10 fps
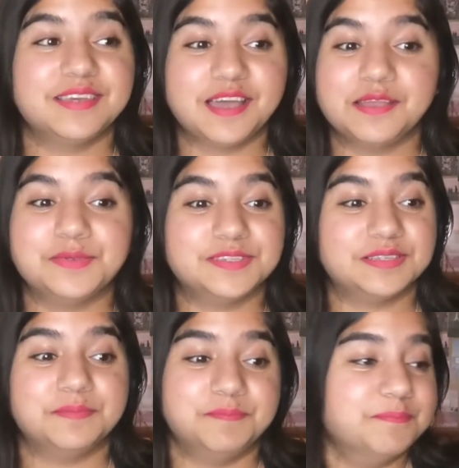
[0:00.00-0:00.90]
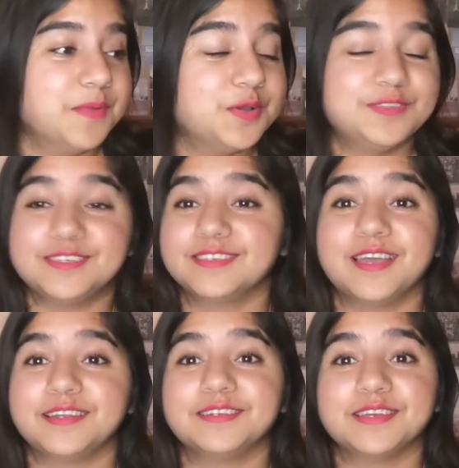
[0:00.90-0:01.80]
time is the most
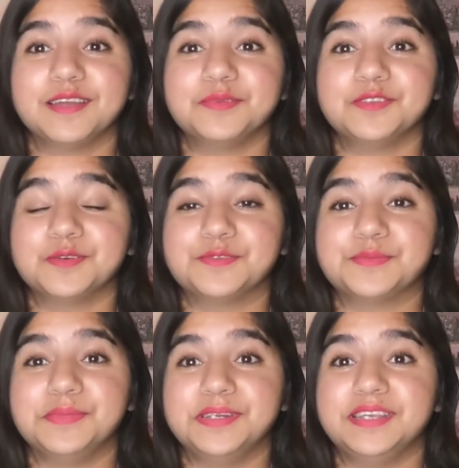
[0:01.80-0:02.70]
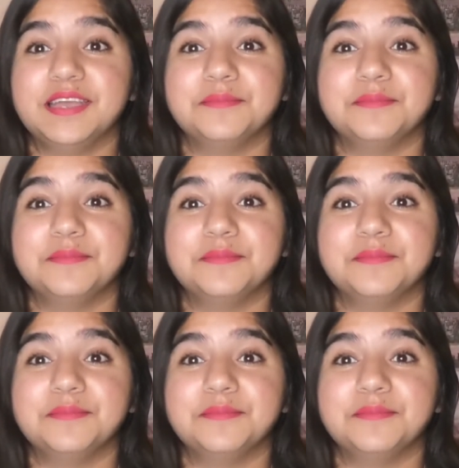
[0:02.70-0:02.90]
exciting time in social media.